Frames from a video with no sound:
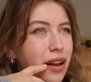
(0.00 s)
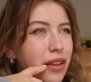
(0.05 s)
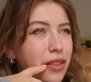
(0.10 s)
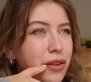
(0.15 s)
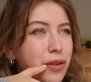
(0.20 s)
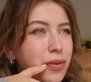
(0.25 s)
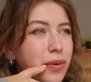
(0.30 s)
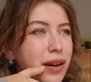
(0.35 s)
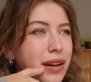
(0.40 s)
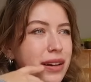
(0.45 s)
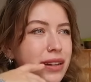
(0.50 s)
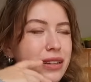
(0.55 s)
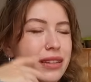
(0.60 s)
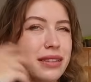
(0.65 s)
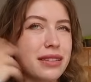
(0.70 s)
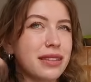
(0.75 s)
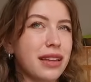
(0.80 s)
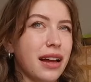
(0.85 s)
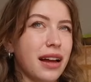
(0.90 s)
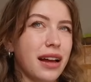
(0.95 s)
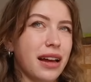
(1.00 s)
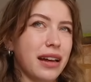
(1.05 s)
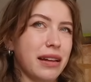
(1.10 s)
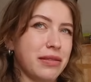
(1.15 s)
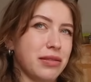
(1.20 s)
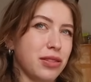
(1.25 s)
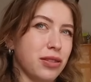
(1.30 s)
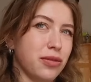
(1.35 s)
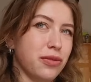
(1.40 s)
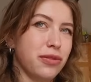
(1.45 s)
otherwise I
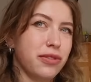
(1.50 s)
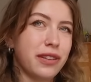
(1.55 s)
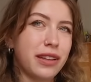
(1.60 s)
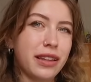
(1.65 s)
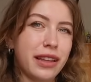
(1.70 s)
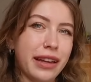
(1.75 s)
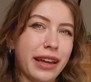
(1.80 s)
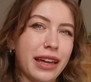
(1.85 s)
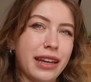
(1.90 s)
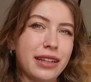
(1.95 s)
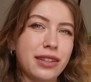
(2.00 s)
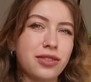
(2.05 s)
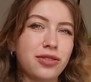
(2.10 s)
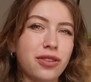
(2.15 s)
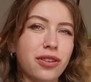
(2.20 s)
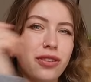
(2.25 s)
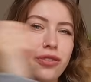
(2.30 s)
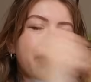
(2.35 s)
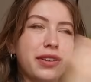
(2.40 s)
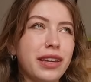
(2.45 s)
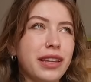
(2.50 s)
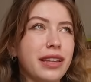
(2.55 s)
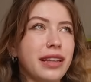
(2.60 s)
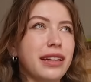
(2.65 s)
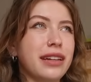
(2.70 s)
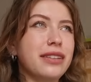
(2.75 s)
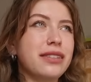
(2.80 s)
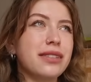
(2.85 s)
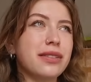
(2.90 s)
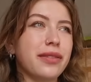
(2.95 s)
don't feel like any strong
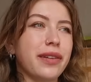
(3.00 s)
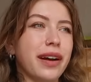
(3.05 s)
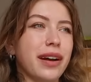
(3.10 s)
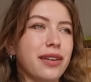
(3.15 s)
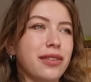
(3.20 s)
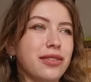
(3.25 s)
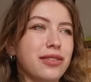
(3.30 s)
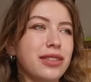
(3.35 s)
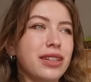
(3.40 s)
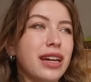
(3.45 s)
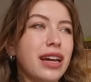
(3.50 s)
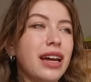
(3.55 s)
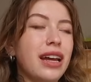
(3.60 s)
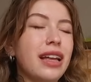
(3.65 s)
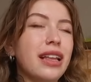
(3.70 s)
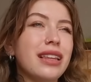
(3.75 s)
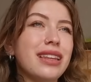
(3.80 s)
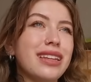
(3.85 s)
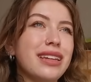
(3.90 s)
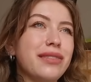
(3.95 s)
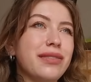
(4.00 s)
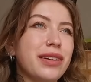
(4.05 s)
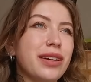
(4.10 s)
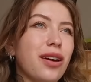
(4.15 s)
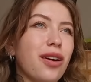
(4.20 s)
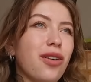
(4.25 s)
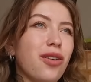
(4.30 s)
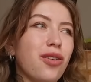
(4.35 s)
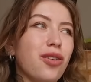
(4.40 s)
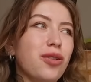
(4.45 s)
feelings around leaving
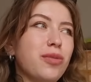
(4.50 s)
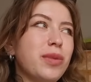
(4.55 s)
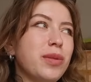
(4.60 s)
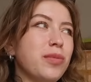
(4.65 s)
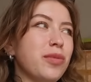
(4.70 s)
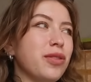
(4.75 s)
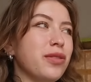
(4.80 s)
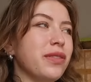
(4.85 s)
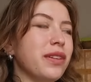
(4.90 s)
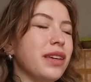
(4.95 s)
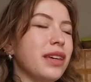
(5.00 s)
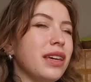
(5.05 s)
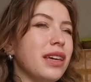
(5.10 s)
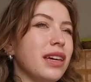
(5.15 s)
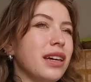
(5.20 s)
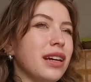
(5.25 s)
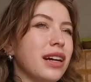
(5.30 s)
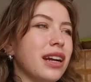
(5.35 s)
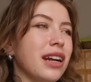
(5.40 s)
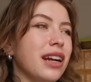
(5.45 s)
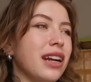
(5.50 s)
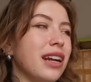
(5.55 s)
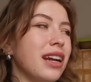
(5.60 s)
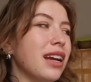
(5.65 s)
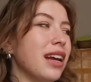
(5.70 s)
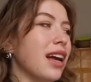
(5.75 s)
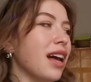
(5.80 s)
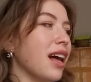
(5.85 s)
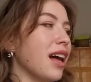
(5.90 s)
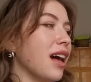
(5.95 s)
home and moving here.
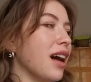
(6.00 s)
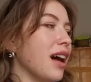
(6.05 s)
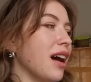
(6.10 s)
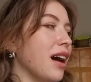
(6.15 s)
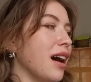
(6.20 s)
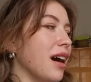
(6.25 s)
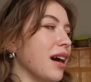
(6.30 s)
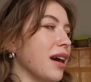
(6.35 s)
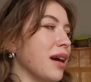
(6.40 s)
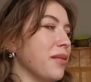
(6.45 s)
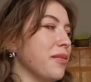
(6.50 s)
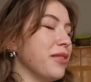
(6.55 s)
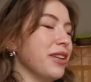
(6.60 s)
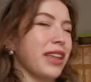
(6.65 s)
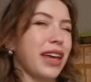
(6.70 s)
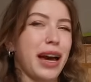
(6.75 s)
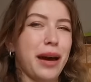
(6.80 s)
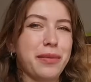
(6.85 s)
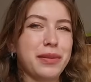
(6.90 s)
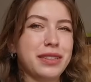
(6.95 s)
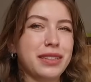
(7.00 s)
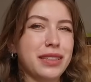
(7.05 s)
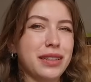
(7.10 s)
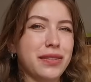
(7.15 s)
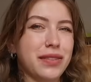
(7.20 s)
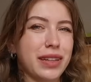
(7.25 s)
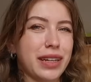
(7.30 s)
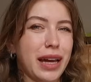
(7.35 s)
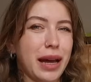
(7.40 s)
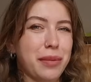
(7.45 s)
I'm really happy to live
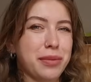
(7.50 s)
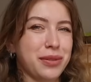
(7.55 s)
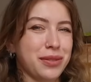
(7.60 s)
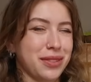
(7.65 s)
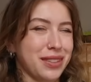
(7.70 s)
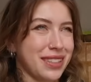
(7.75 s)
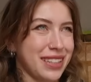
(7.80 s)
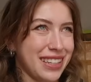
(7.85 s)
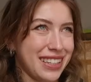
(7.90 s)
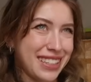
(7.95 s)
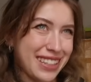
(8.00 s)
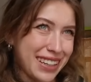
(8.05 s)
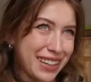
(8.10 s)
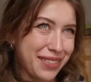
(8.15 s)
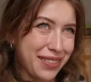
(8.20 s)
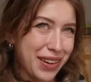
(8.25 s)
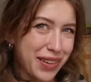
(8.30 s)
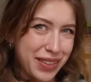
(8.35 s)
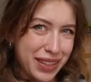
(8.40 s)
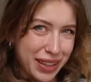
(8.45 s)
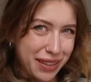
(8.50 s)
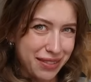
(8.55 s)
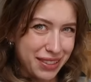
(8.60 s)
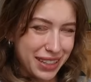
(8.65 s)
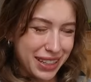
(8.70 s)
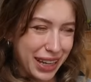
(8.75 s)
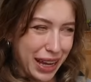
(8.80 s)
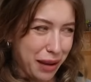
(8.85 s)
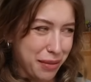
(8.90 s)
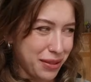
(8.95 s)
in a capital city. I've never lived in
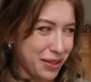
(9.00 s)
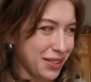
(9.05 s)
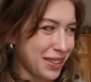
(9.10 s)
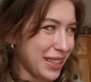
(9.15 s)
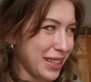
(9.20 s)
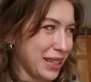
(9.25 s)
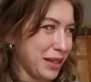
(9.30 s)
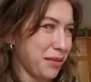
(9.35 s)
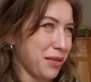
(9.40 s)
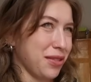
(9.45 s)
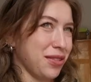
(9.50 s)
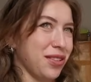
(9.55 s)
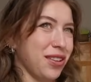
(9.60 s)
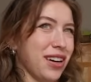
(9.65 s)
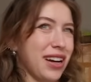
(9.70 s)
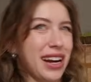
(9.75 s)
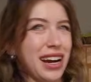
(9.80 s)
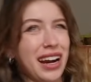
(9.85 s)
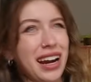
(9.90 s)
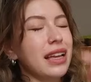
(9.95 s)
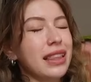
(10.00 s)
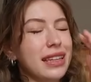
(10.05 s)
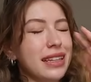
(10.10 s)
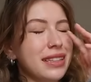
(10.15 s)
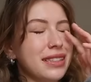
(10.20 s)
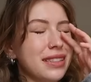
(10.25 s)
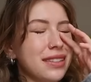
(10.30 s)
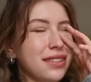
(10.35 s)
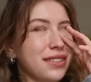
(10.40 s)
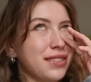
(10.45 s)
a capital city before, at
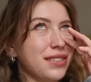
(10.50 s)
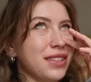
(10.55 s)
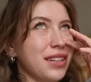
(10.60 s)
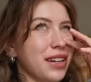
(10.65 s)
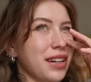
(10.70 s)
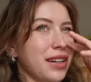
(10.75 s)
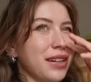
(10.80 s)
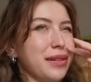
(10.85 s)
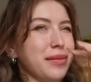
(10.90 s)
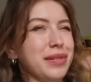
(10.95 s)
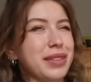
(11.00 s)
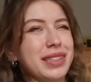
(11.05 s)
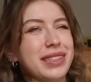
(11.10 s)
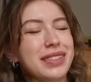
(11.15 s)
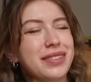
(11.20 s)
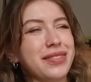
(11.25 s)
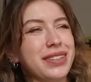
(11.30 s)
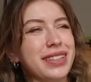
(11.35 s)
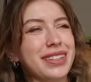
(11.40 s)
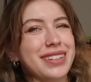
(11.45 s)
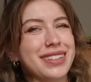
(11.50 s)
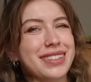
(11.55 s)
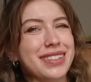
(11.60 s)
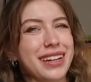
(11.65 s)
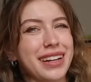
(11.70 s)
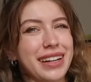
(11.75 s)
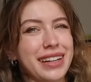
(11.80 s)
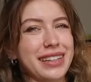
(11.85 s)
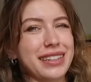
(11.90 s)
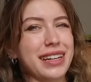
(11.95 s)
least long term. It's really
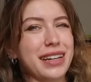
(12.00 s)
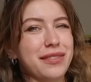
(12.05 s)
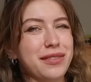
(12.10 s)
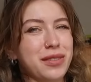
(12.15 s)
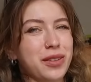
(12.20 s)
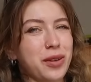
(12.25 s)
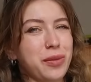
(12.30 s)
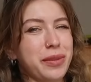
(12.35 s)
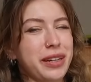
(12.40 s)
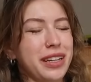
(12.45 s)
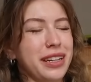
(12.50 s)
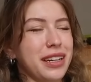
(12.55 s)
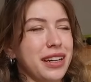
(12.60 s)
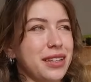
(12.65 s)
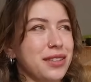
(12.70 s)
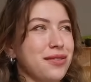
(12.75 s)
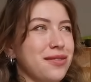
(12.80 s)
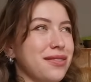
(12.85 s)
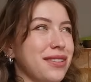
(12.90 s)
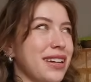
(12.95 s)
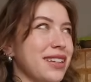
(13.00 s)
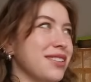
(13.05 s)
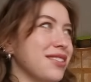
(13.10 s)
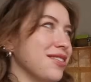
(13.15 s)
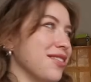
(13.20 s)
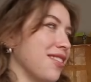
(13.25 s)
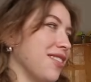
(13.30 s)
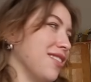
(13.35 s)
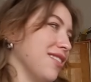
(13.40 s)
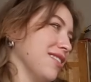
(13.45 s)
exciting to have so many nice
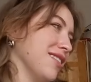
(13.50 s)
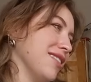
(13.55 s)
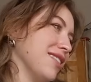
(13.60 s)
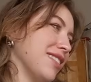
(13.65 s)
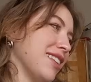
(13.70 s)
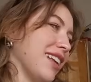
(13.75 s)
restaurants